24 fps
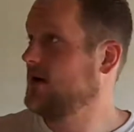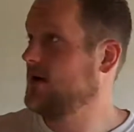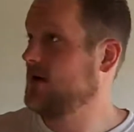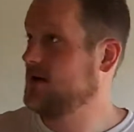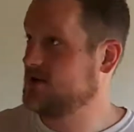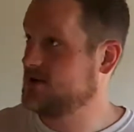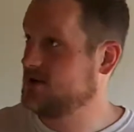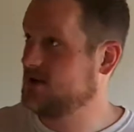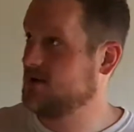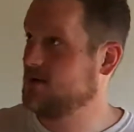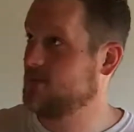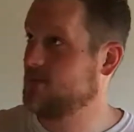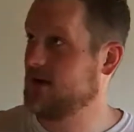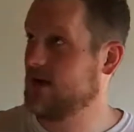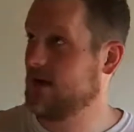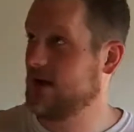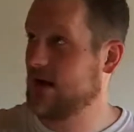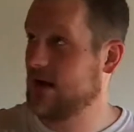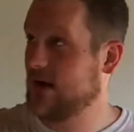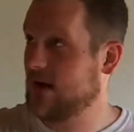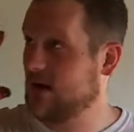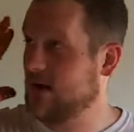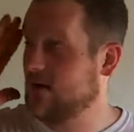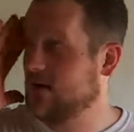he showed me
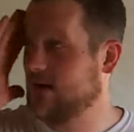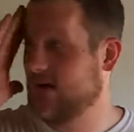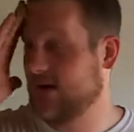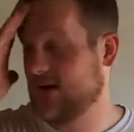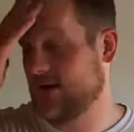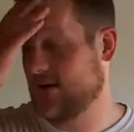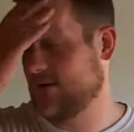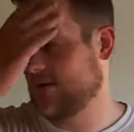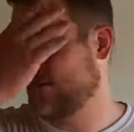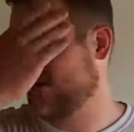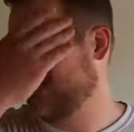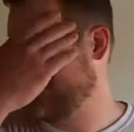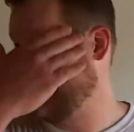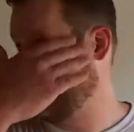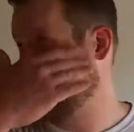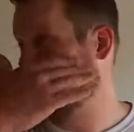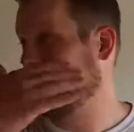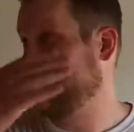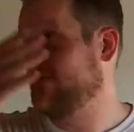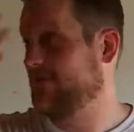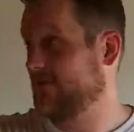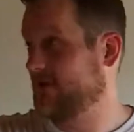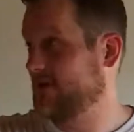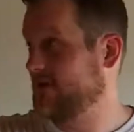how, and
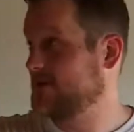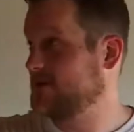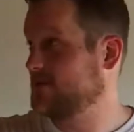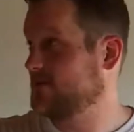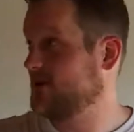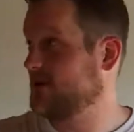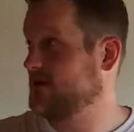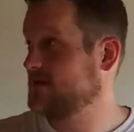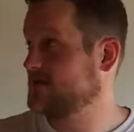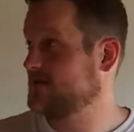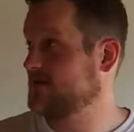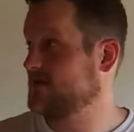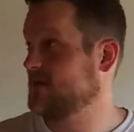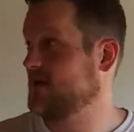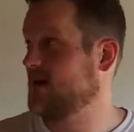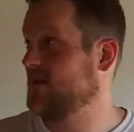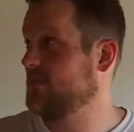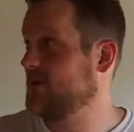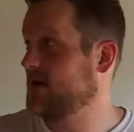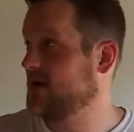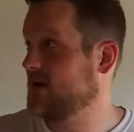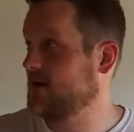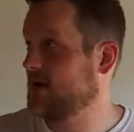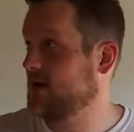we finished most of it
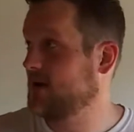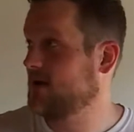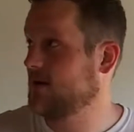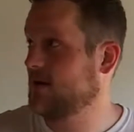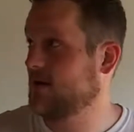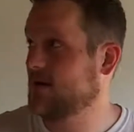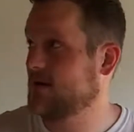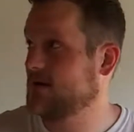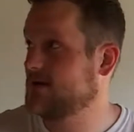up in here,